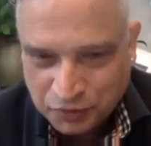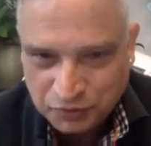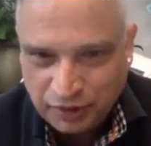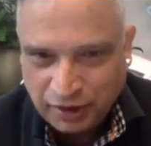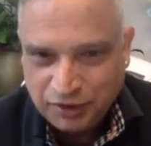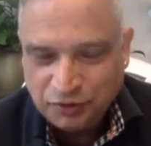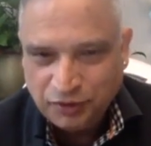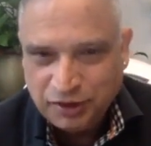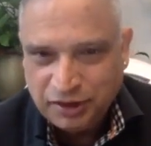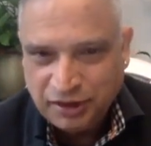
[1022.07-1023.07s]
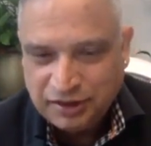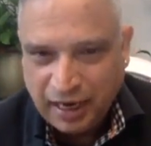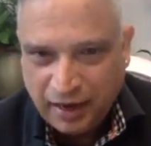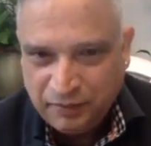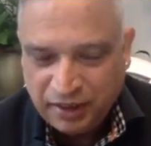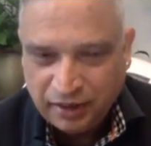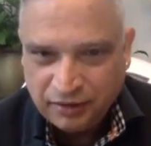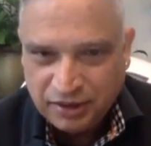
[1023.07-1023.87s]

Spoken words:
So that is already, it's a habit, and